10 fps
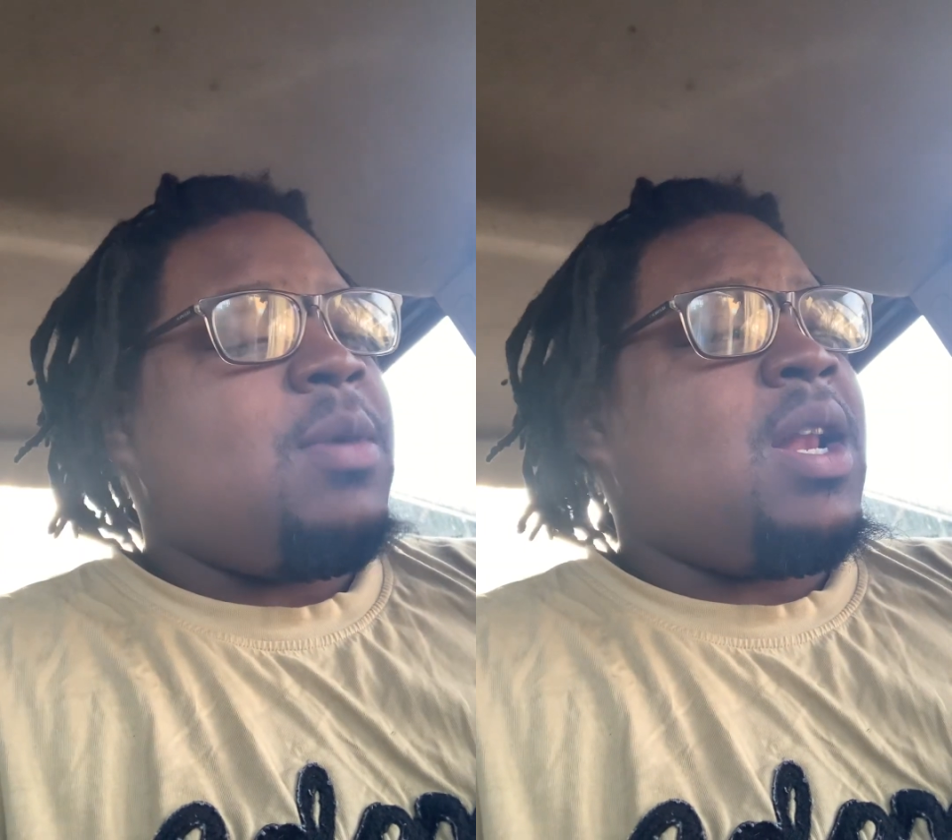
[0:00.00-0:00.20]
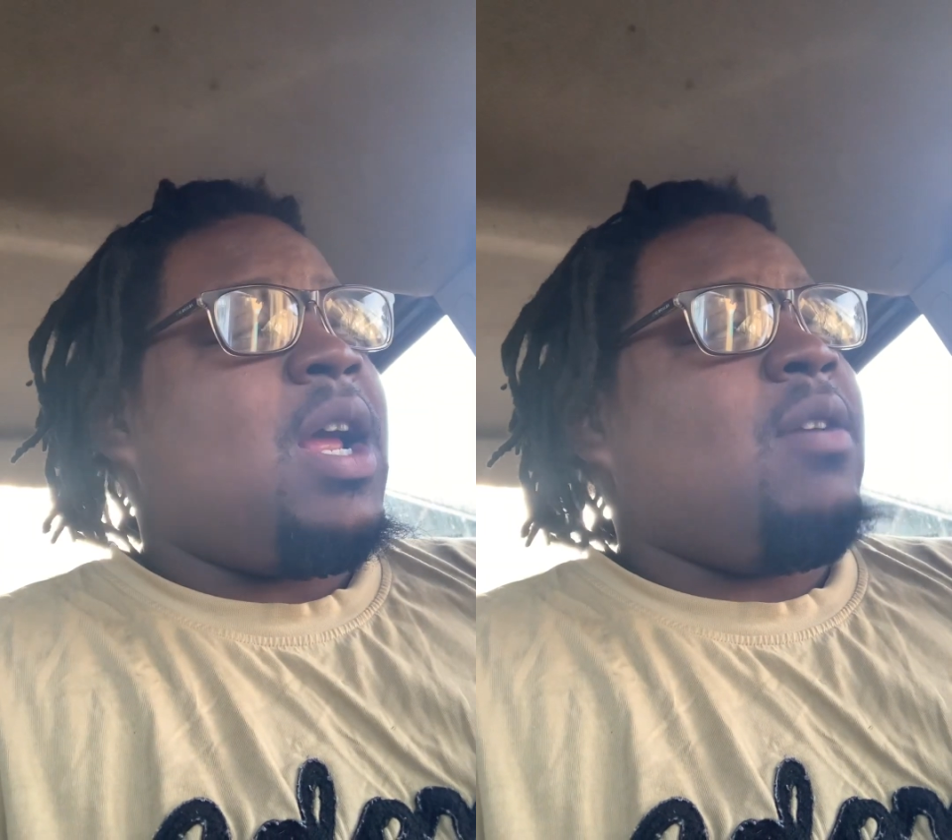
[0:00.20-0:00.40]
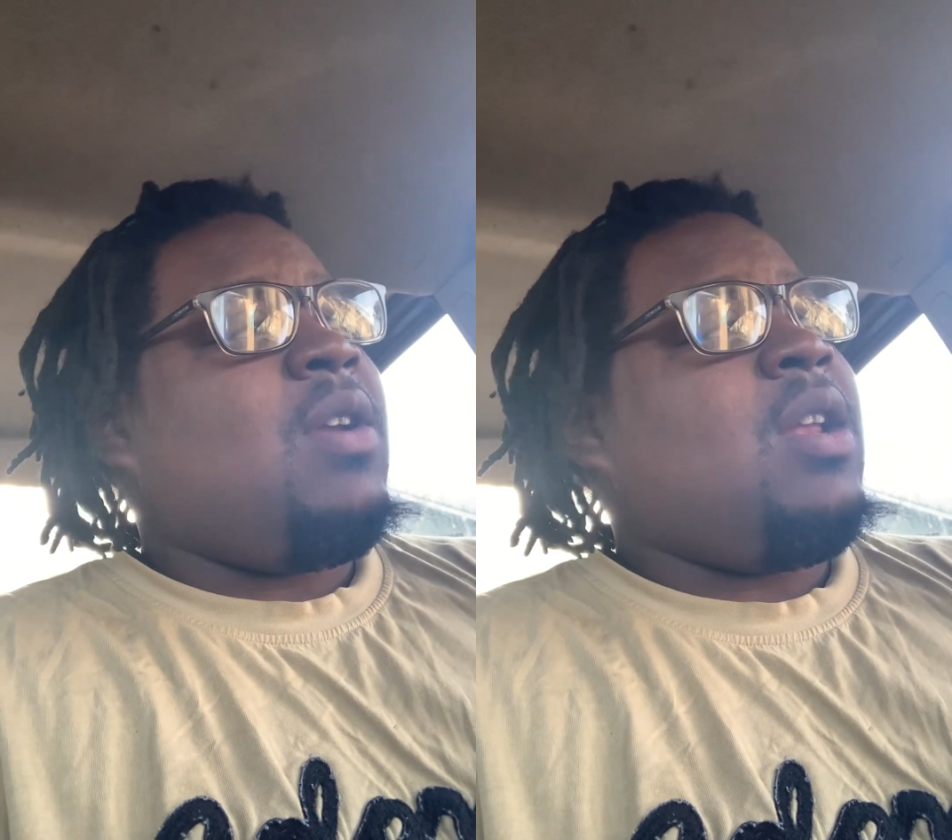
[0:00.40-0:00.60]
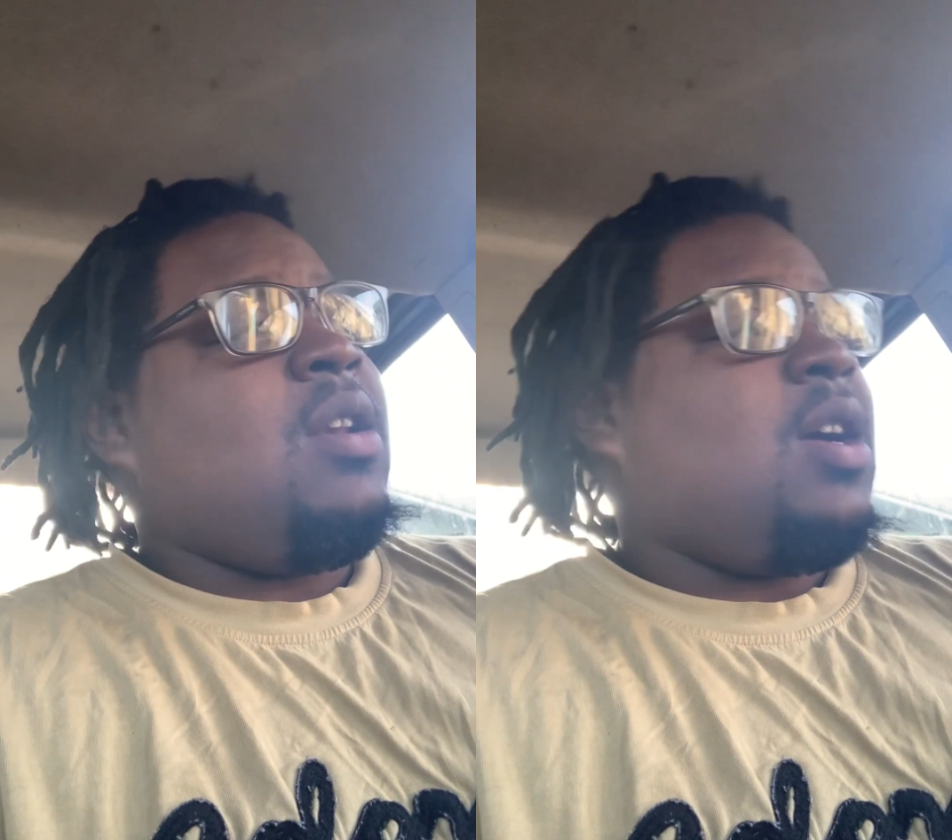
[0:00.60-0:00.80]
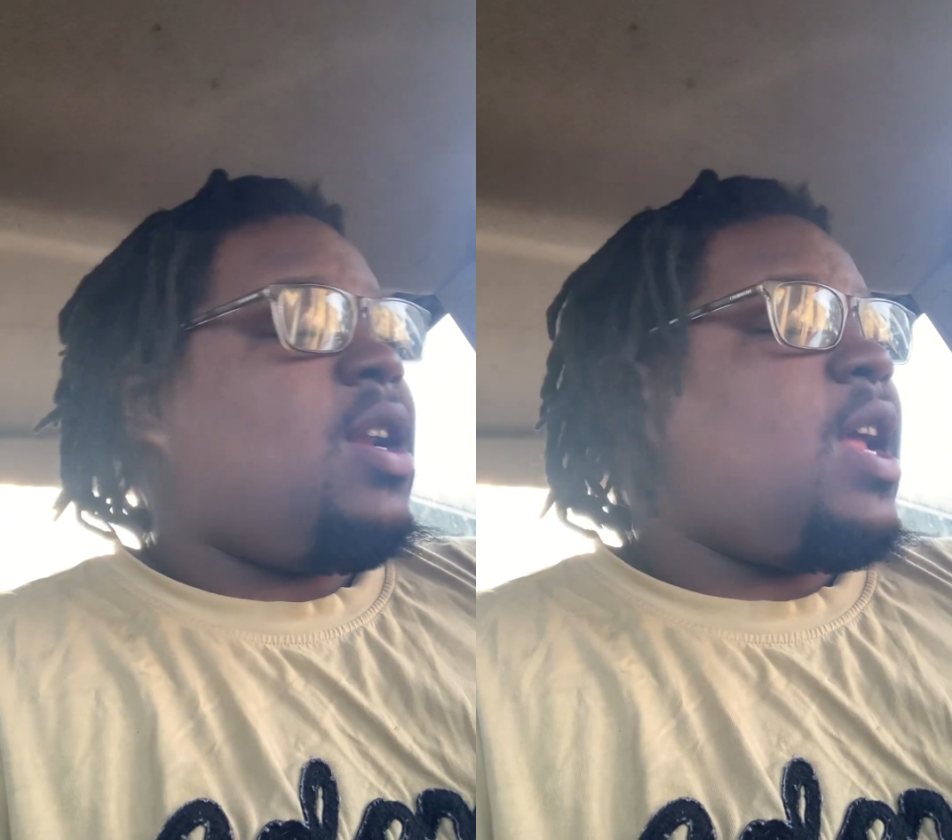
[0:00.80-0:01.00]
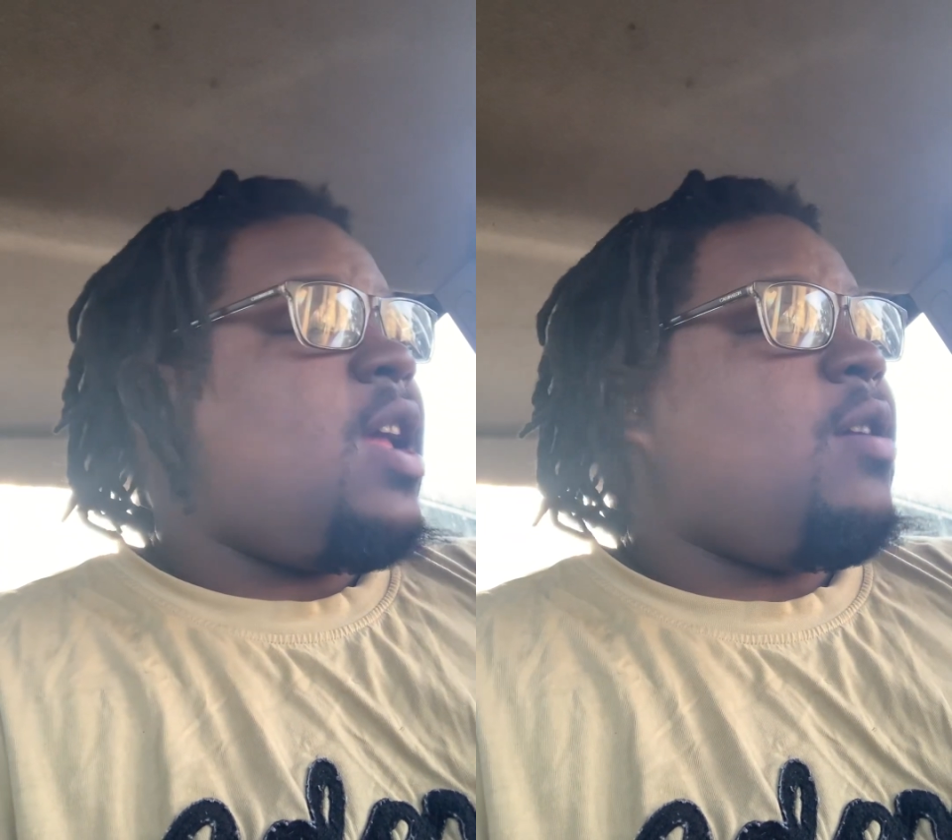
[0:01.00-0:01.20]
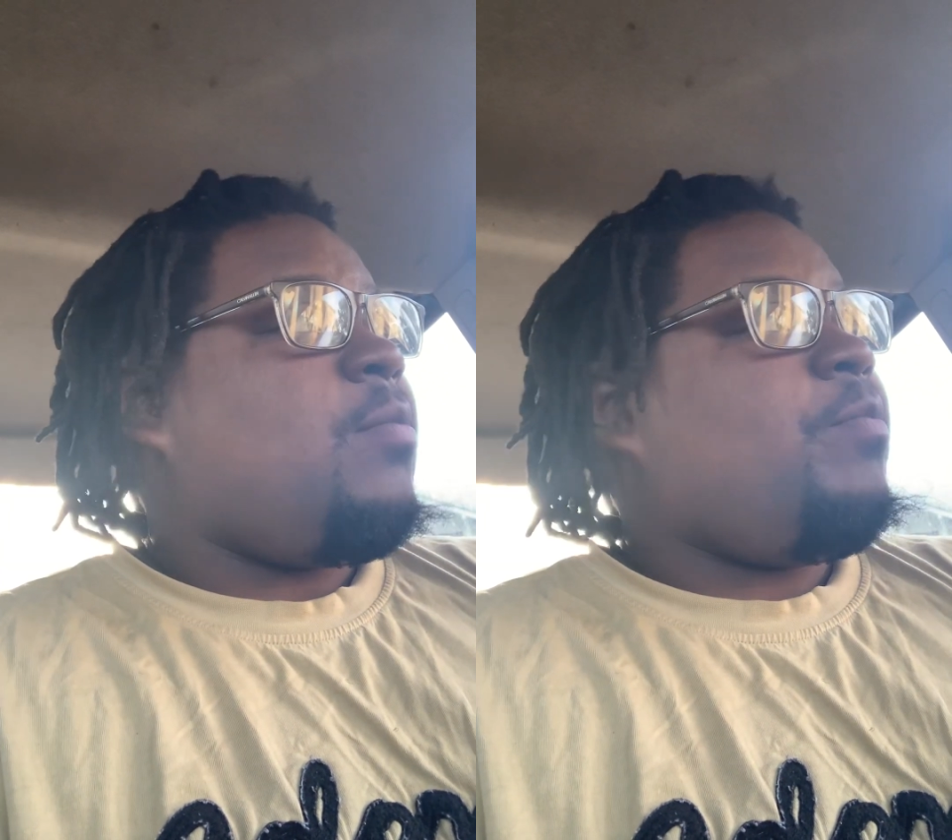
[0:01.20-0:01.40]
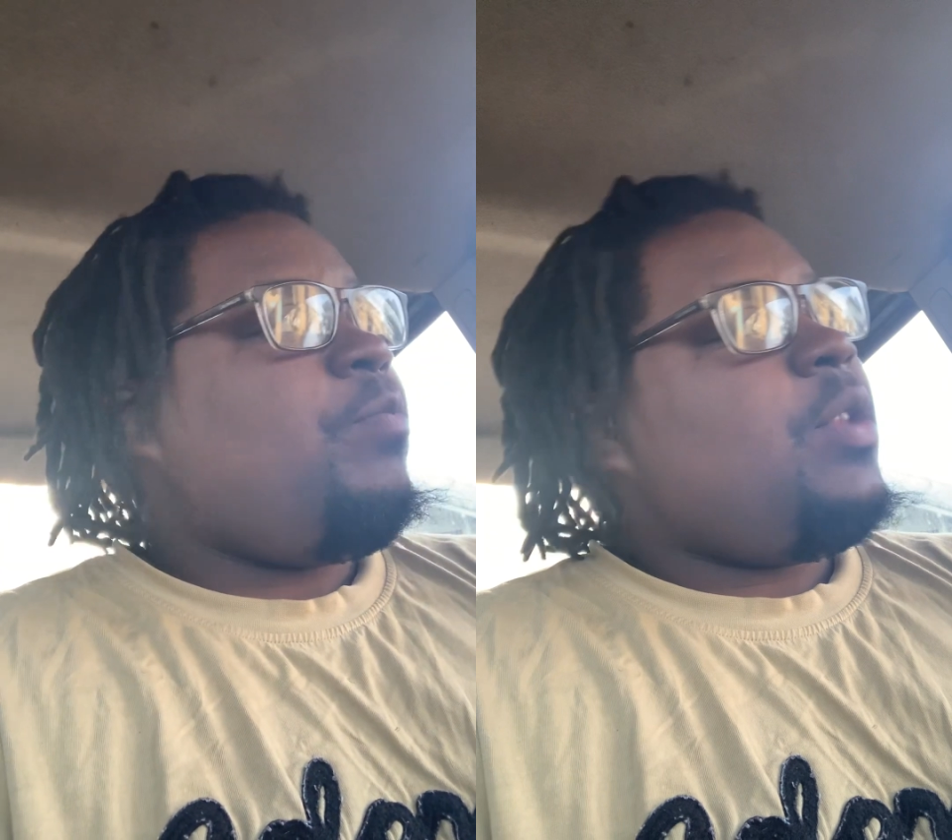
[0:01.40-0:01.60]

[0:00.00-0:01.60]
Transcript: I like he looked at him,